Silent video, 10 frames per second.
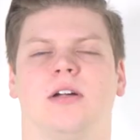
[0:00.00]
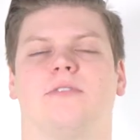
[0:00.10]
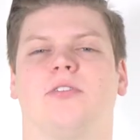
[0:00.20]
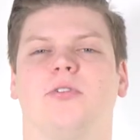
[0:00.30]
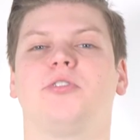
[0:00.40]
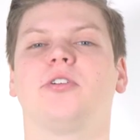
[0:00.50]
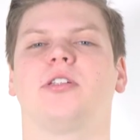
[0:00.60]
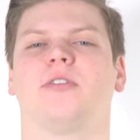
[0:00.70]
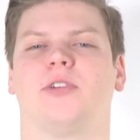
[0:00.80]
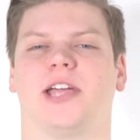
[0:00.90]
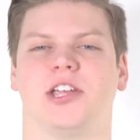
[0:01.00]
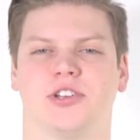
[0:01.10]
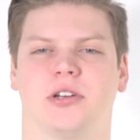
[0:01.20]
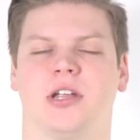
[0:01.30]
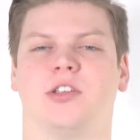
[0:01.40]
For further
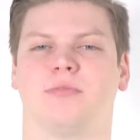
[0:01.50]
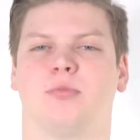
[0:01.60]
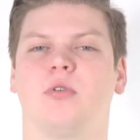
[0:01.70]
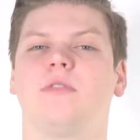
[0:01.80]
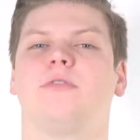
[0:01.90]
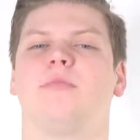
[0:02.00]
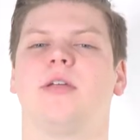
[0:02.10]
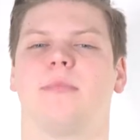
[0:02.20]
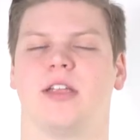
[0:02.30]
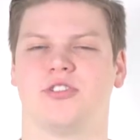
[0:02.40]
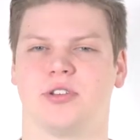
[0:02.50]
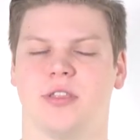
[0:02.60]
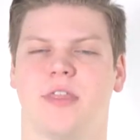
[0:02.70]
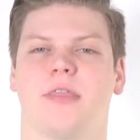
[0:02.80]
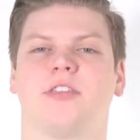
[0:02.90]
clarification, it is important for me to
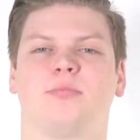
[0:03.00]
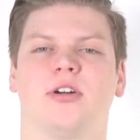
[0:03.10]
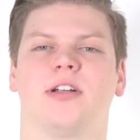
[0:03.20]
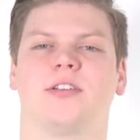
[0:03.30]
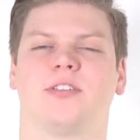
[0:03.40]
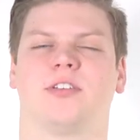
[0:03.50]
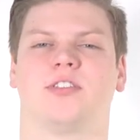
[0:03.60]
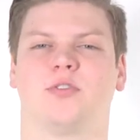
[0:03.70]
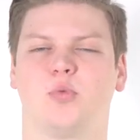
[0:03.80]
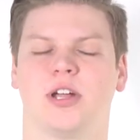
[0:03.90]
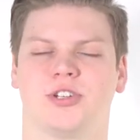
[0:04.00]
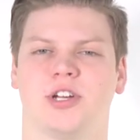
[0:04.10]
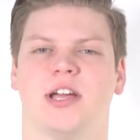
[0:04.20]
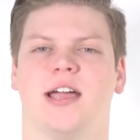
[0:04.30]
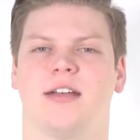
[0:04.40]
mention that this product is a switch
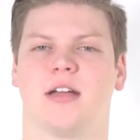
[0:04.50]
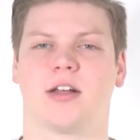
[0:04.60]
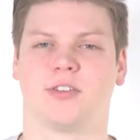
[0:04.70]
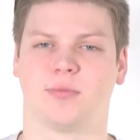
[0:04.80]
and not a